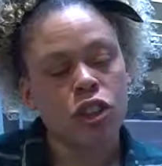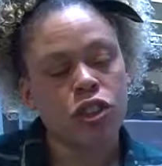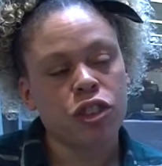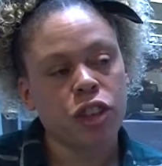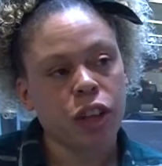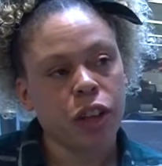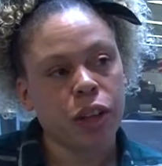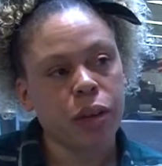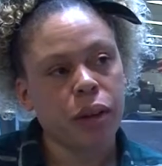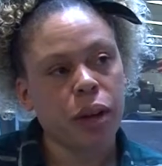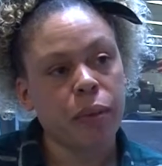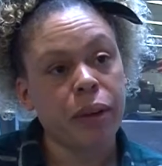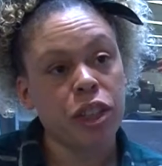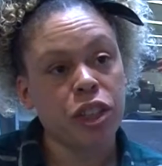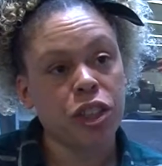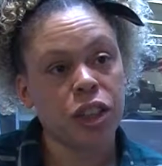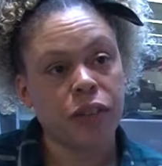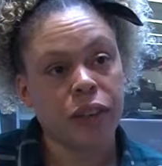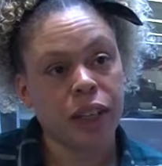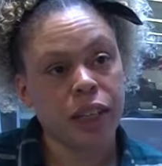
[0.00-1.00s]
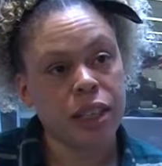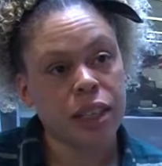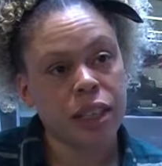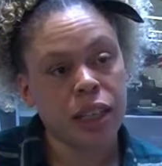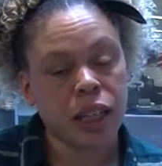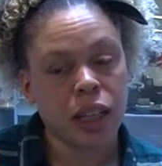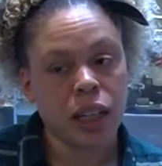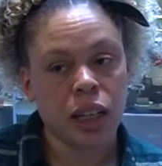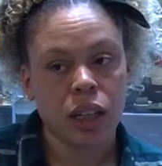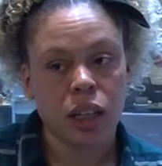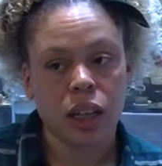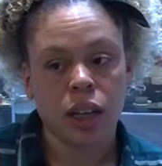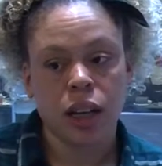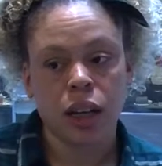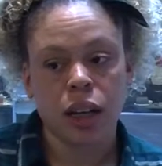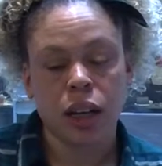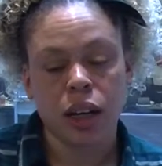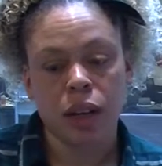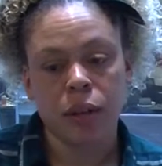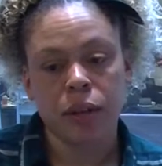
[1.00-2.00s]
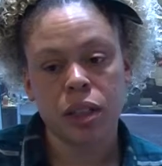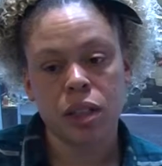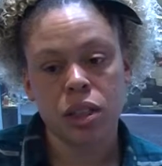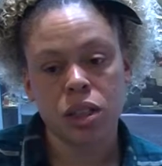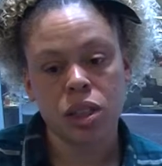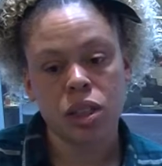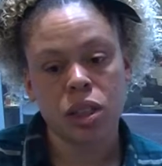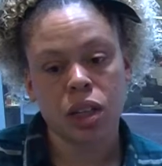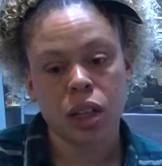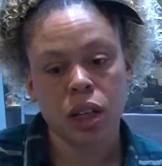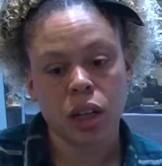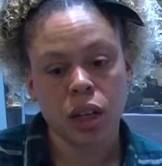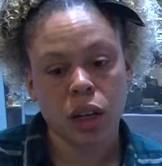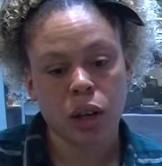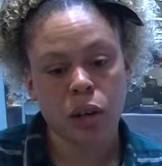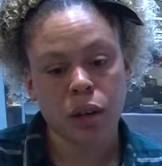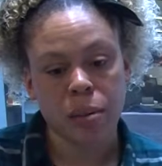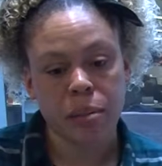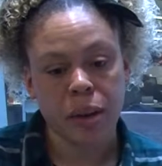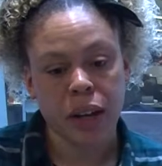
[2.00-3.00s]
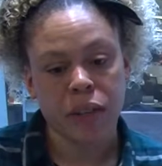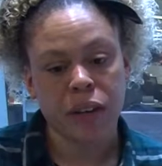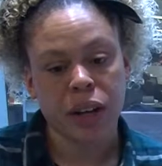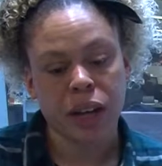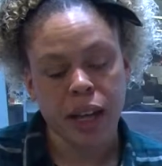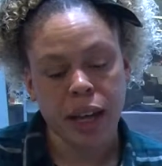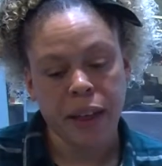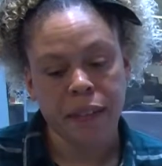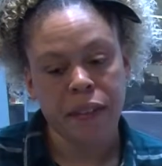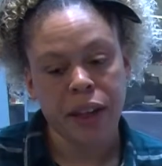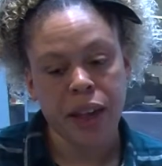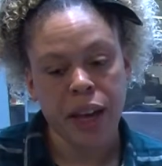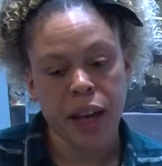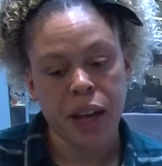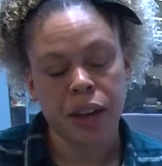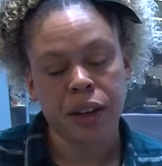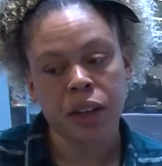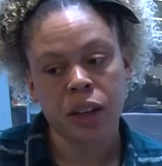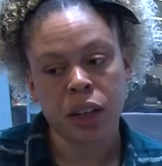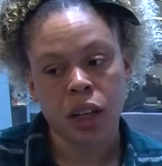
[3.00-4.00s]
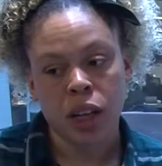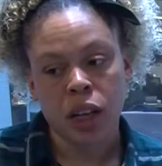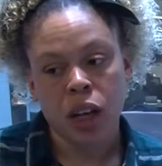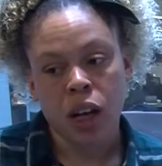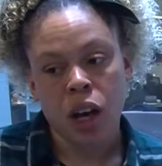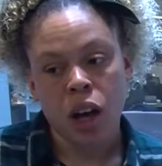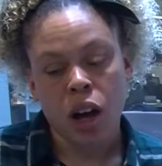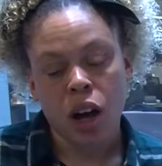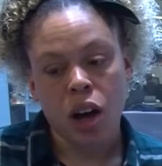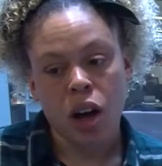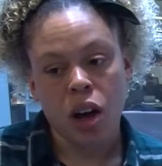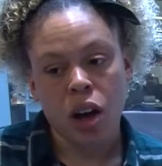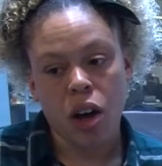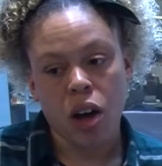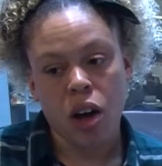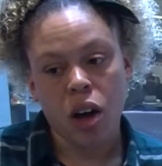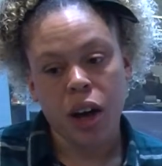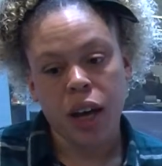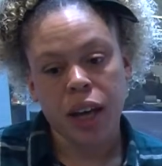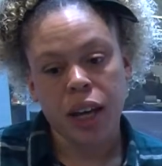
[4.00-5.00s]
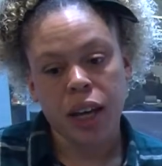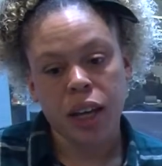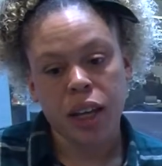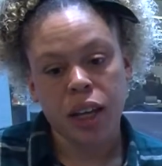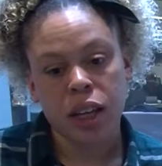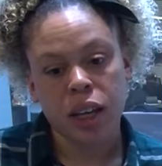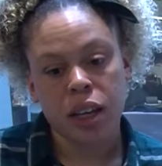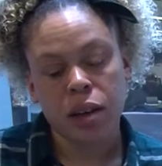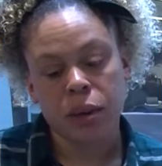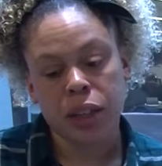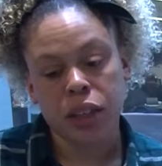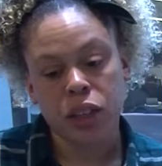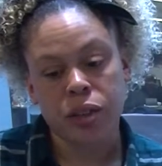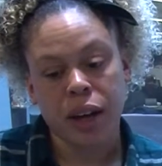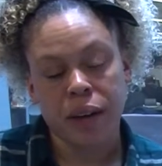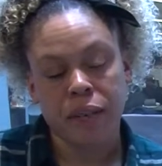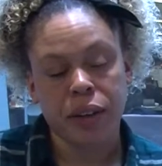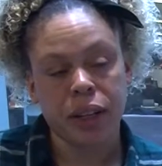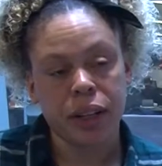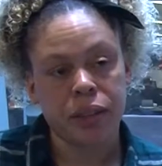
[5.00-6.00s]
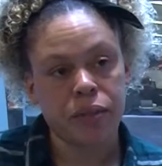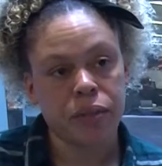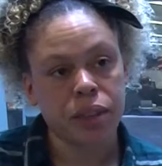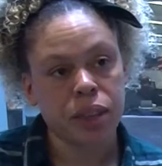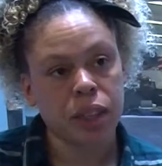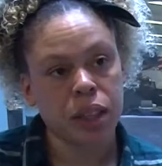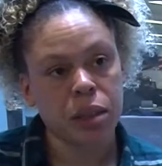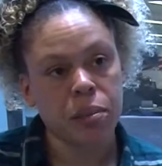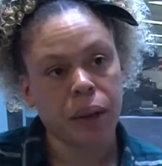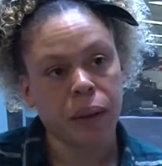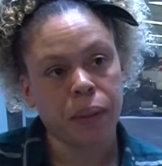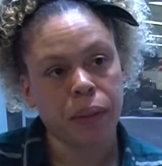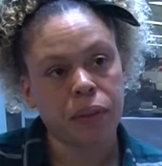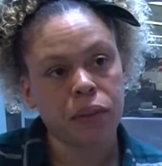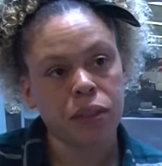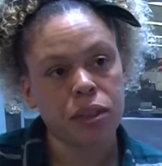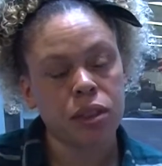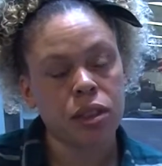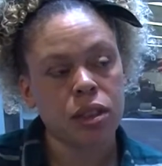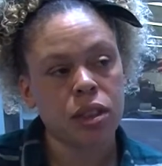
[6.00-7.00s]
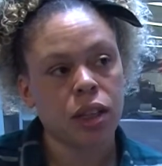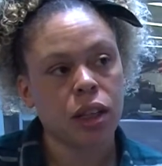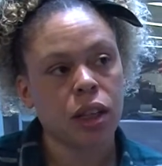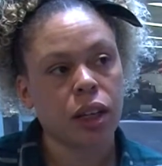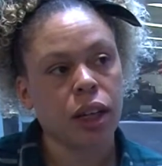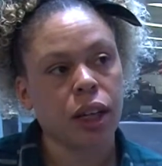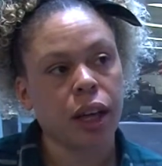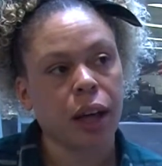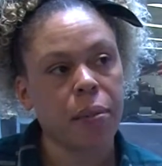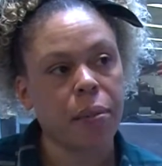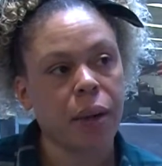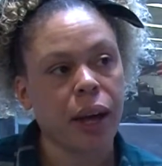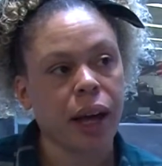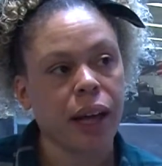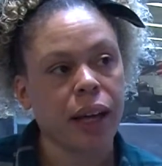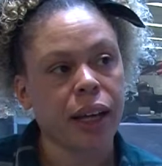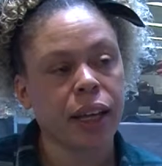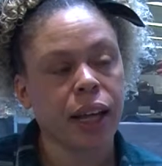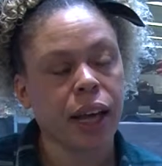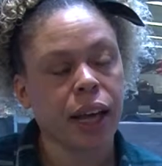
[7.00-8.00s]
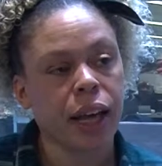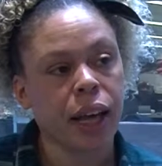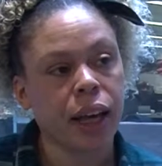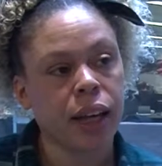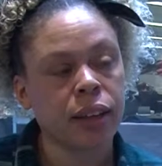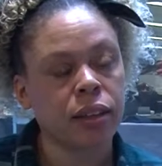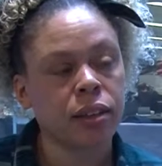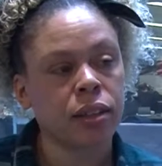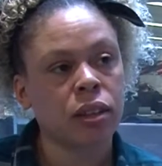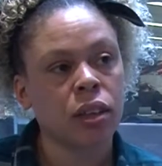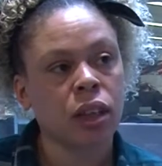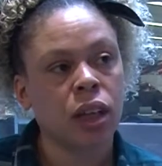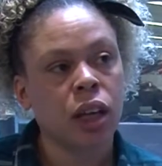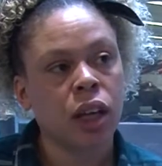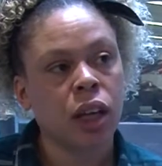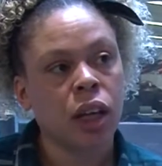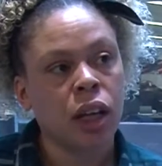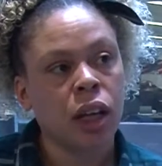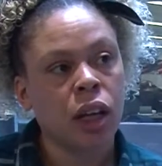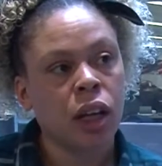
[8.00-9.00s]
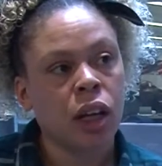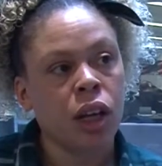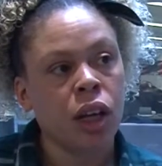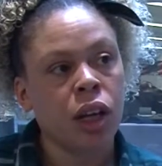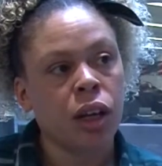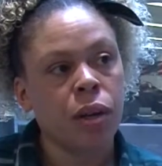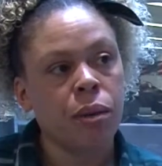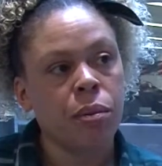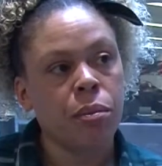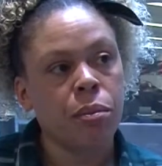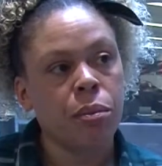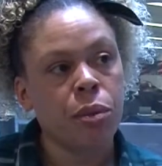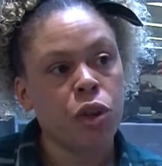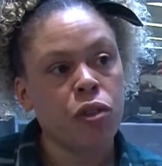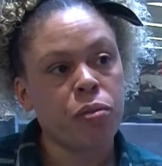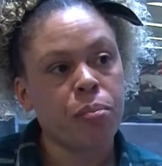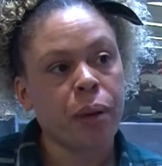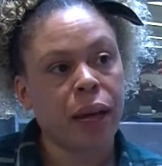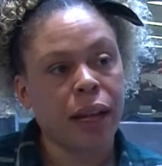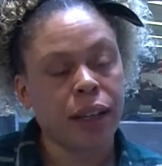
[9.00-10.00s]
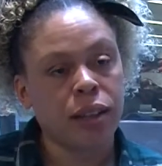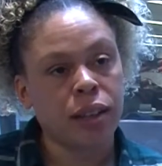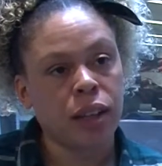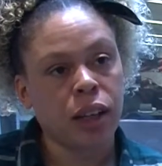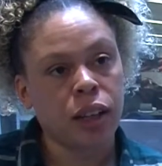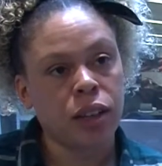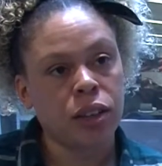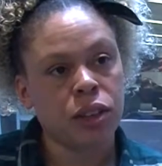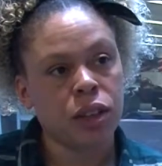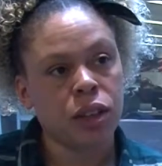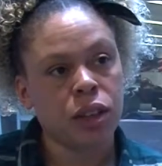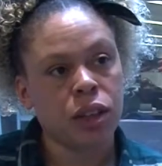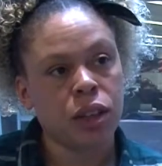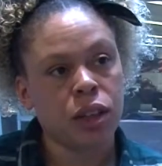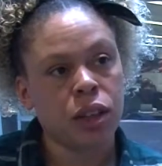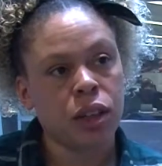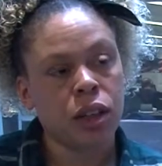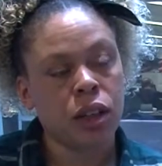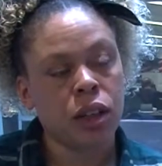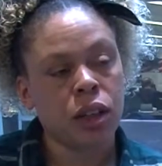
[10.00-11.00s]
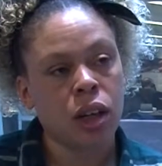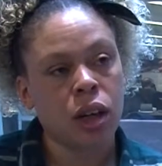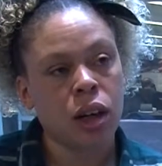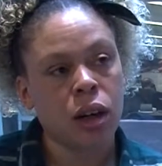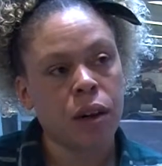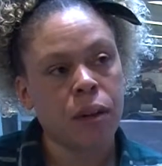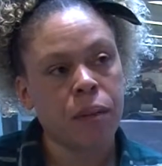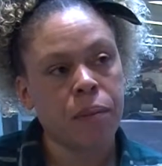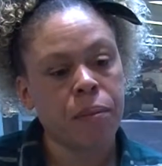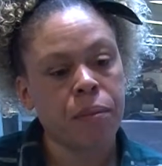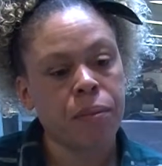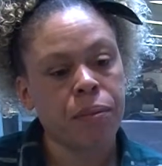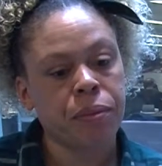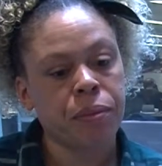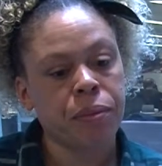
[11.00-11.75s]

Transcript: So I went to university, I went to Queen Mary, and then I went travelling for 6 months, came back and moved back to London, I